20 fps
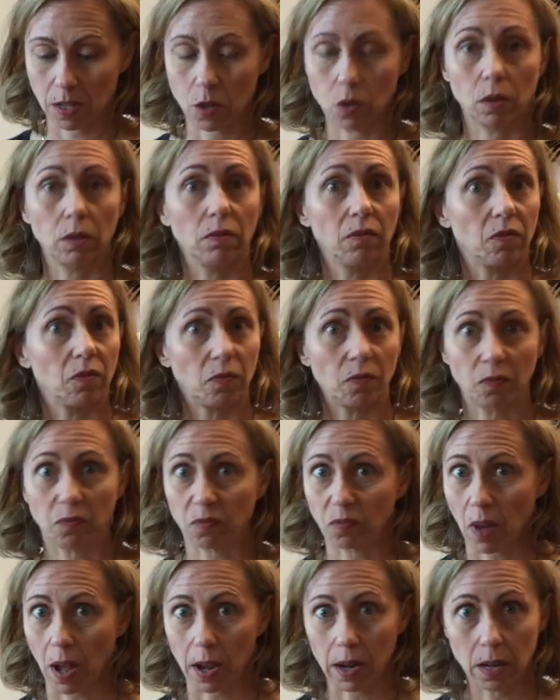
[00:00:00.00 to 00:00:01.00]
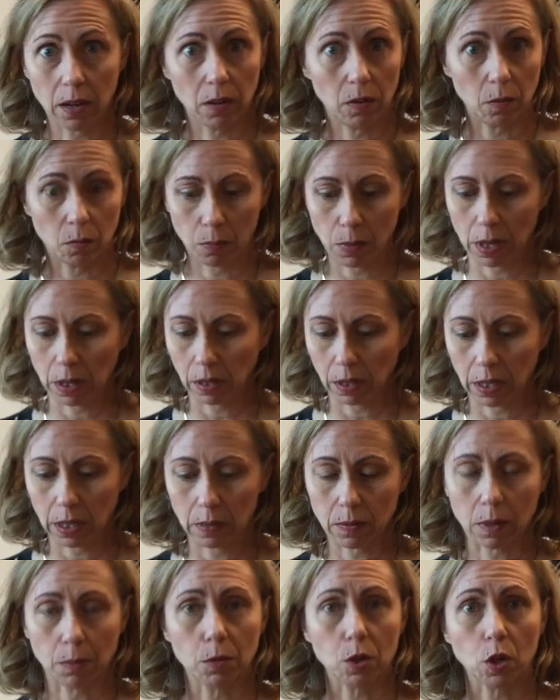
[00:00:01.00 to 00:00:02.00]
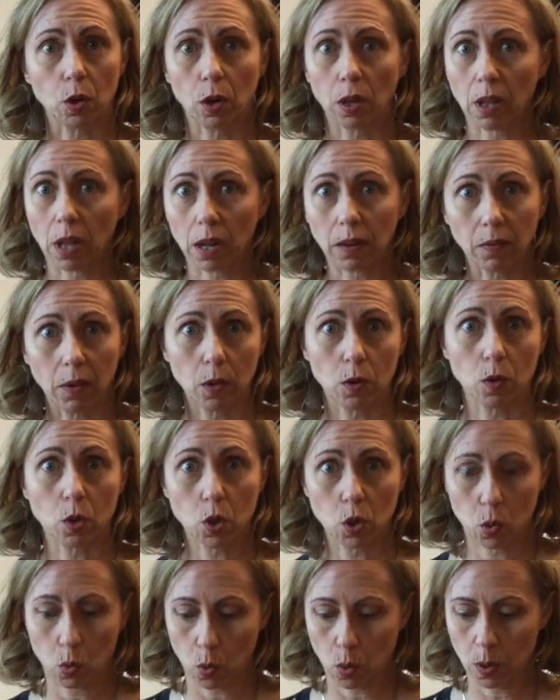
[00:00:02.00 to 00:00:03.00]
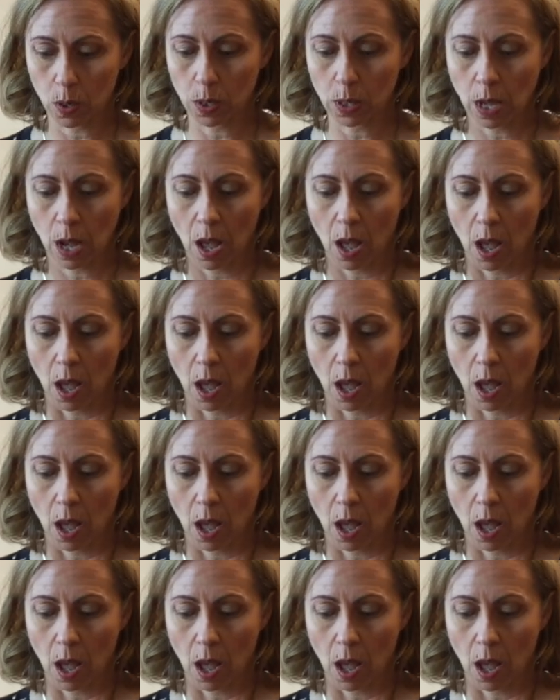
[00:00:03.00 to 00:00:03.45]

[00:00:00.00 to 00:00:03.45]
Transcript: You can find mint leaves, I'm sure, at a lot of other stores,